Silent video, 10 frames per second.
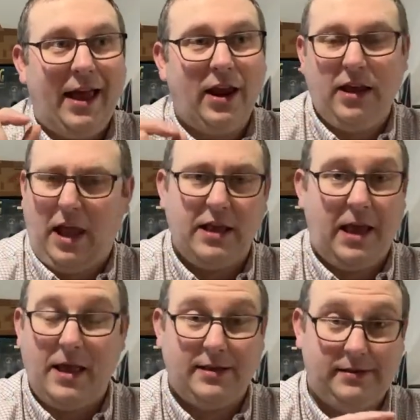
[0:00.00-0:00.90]

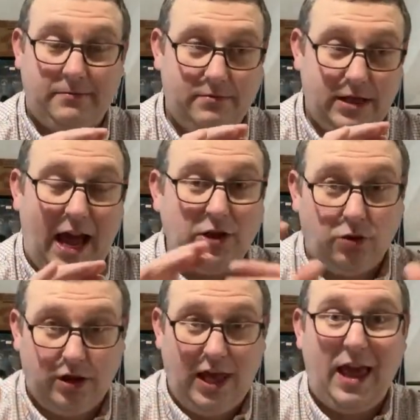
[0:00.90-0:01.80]
It's the actual
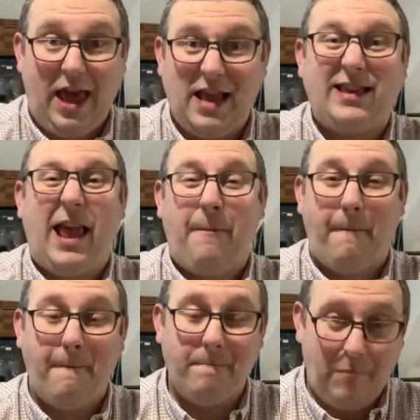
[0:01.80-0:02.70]
thing is
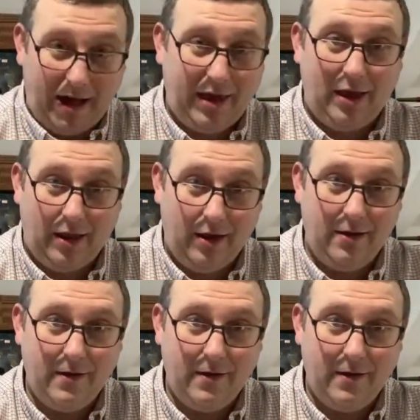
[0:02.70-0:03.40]
immaculate,